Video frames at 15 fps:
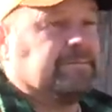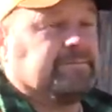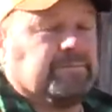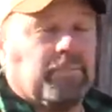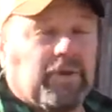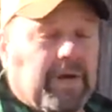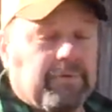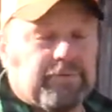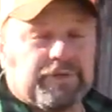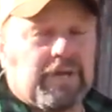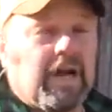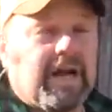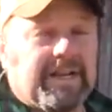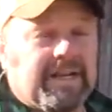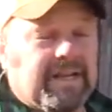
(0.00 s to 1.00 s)
but I was
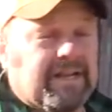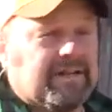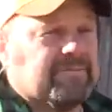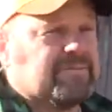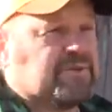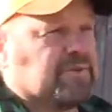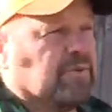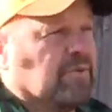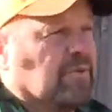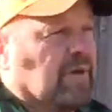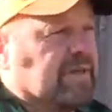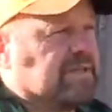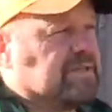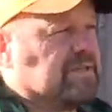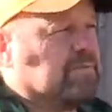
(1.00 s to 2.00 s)
guiding him, so
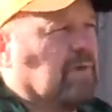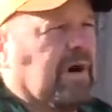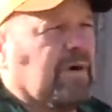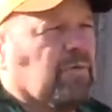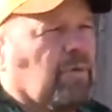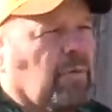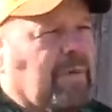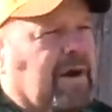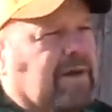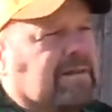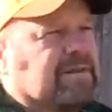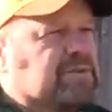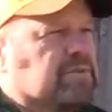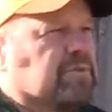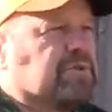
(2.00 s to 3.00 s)
I said, "Well, we'll mark
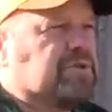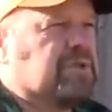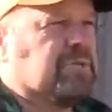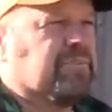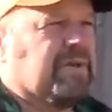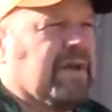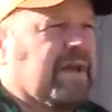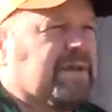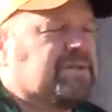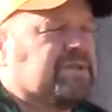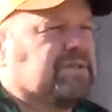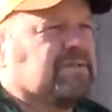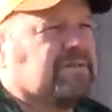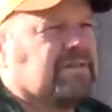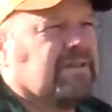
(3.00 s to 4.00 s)
this with the GPS
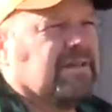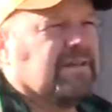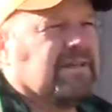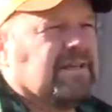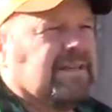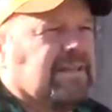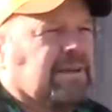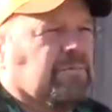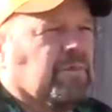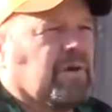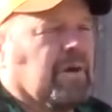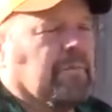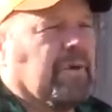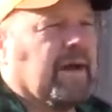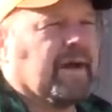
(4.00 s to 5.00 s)
and." Then we'll
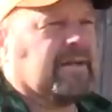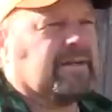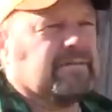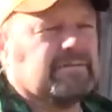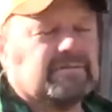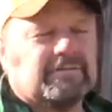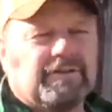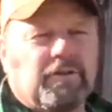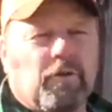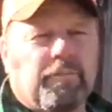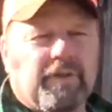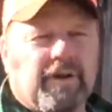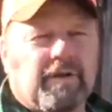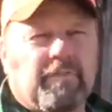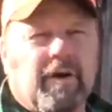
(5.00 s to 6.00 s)
come back and you know
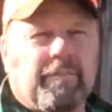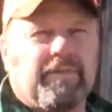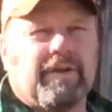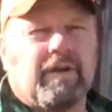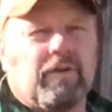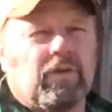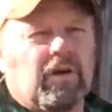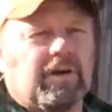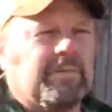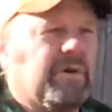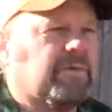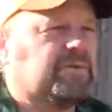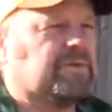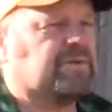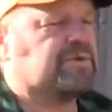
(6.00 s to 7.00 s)
pick them up, and I'll lug them
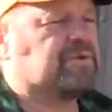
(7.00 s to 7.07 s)
out to the